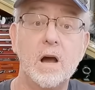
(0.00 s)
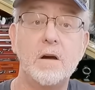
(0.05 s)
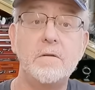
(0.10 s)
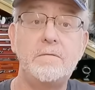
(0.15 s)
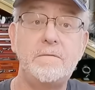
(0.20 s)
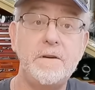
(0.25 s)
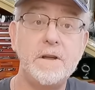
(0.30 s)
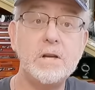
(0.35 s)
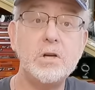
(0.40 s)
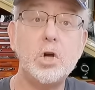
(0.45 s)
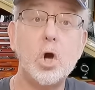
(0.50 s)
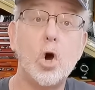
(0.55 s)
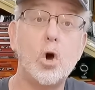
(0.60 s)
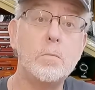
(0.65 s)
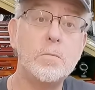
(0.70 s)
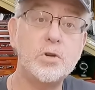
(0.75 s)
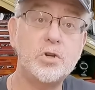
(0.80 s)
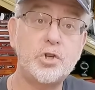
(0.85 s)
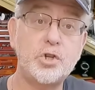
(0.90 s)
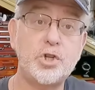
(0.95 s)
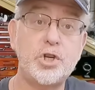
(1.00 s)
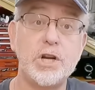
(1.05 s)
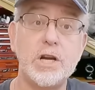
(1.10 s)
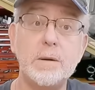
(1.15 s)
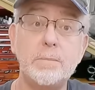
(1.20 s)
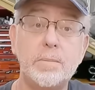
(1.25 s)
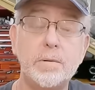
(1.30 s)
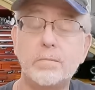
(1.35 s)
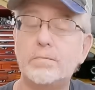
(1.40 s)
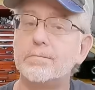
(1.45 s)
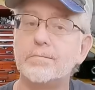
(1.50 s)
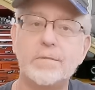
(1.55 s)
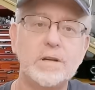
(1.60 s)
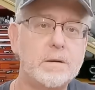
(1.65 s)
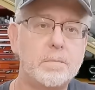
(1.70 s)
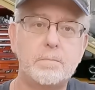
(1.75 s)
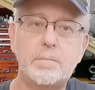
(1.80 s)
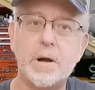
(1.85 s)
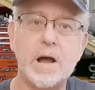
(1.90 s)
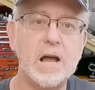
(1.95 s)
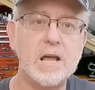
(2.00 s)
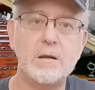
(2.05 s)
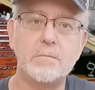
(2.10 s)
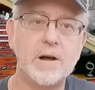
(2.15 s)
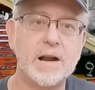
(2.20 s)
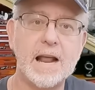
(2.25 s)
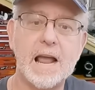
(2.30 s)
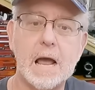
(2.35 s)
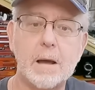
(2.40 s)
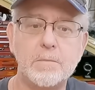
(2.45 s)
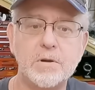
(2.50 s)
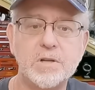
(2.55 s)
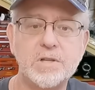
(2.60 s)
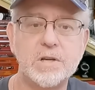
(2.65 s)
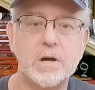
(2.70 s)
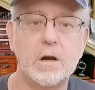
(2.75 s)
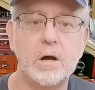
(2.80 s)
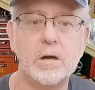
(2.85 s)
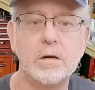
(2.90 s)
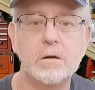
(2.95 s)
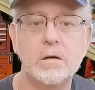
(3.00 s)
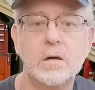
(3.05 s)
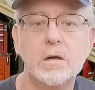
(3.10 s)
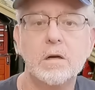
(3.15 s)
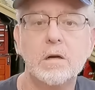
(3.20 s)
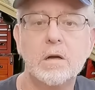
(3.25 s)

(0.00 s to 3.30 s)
A fin comb is cheap. You can buy them on Amazon.